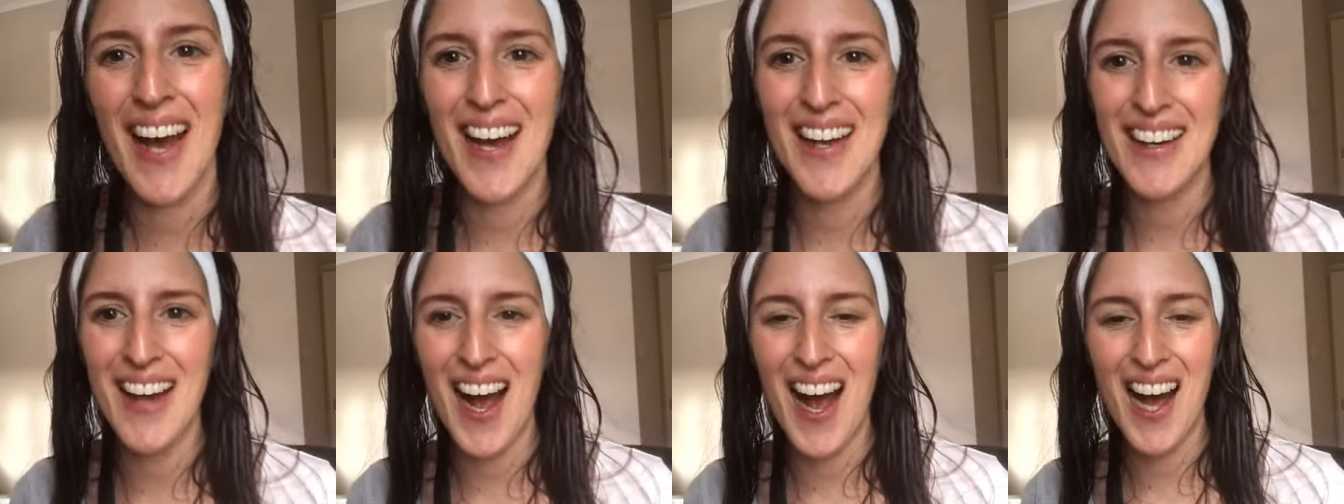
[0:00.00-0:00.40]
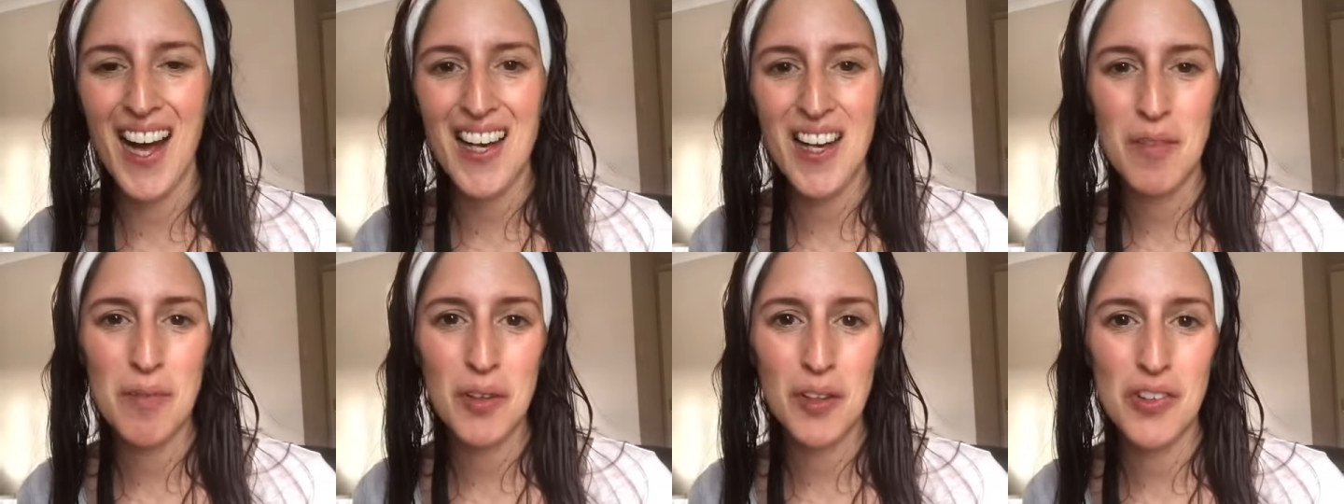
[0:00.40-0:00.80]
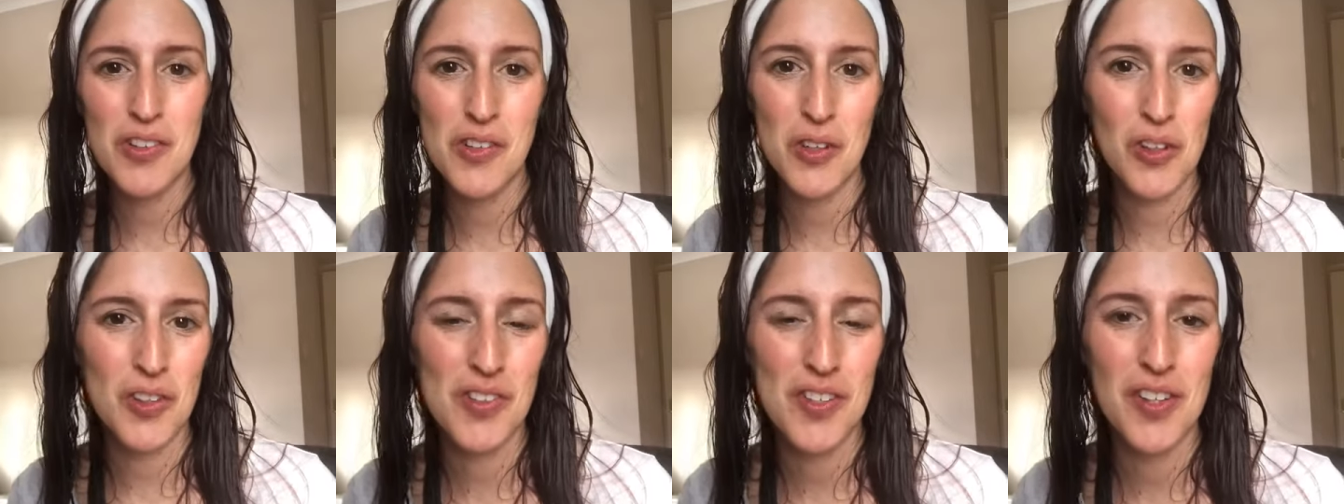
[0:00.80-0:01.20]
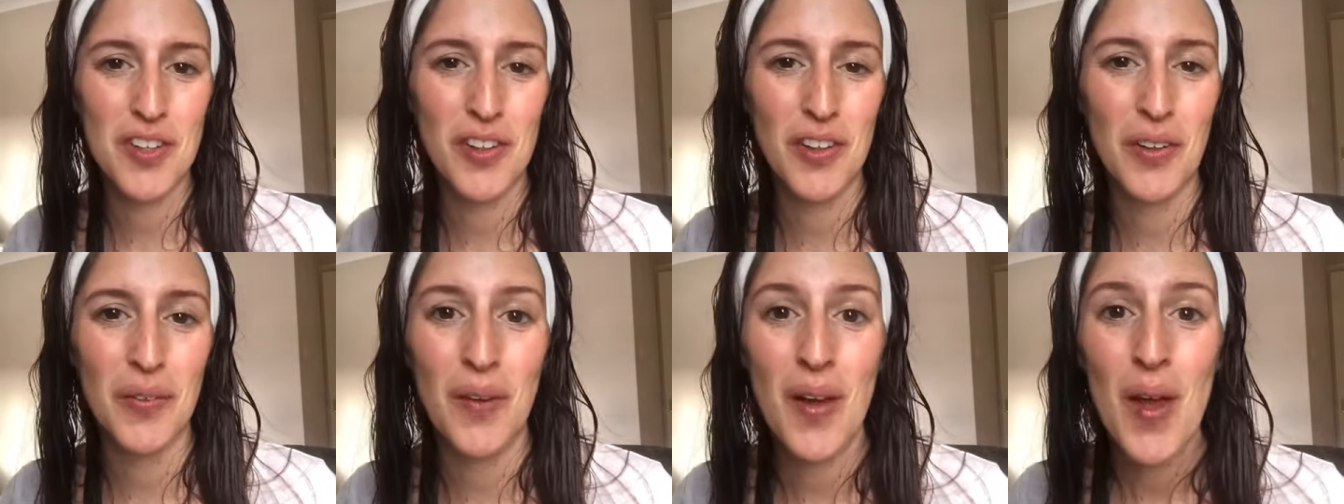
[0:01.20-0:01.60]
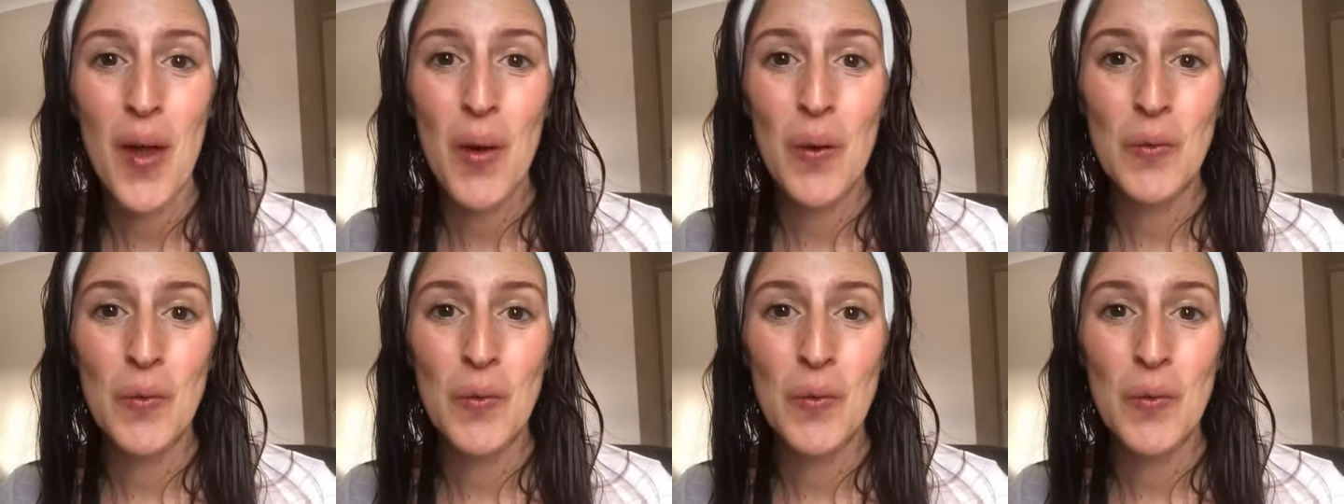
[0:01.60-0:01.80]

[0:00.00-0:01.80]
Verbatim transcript: and I am going to talk to you